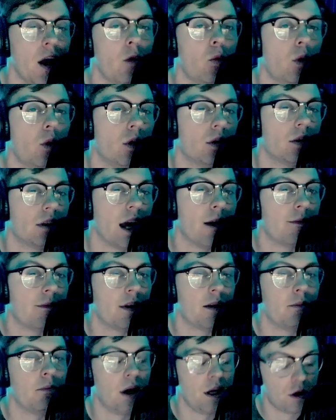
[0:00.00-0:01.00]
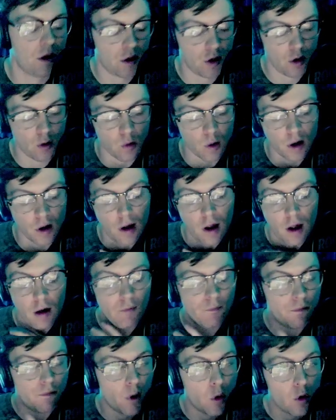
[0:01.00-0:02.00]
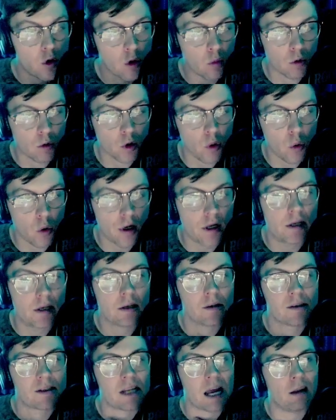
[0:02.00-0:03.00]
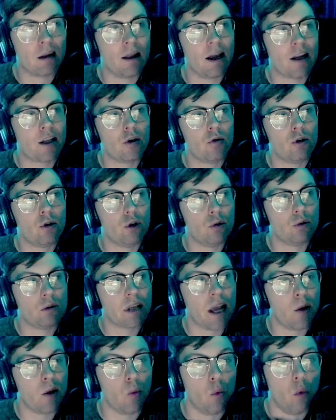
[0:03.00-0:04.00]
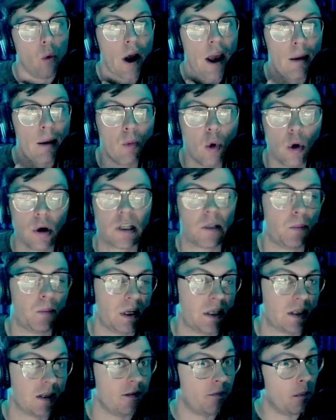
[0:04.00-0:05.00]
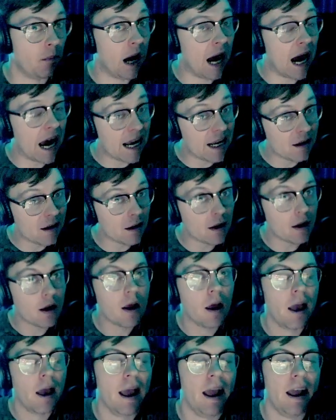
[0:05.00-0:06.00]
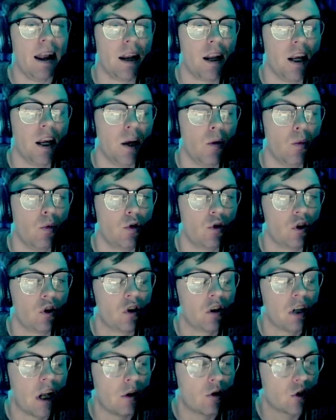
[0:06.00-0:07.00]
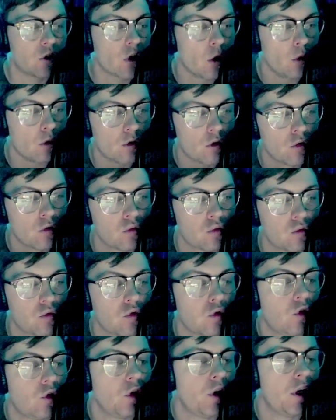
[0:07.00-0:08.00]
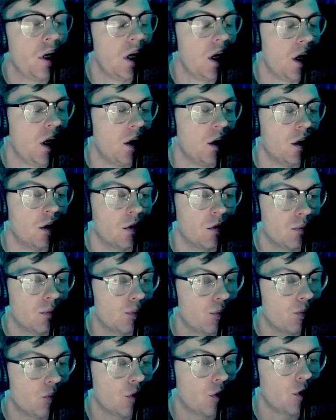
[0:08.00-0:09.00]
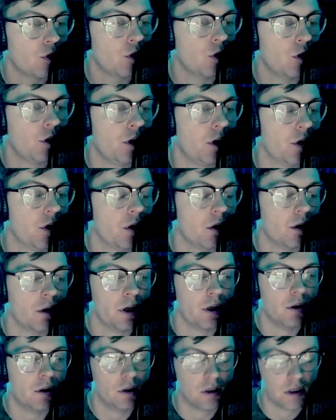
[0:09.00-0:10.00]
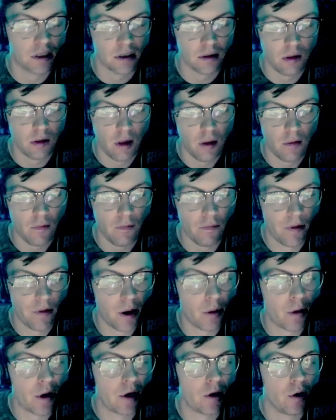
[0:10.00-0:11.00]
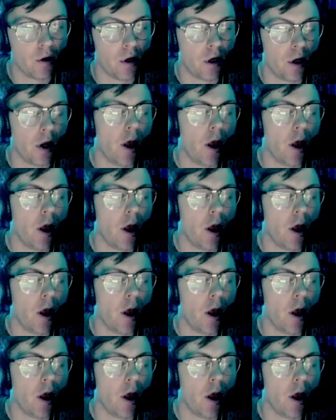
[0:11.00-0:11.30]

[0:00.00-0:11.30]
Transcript: will definitely make your vocal recording sound like you used a way more expensive mic, and it will just sound so clean and clear and just very good.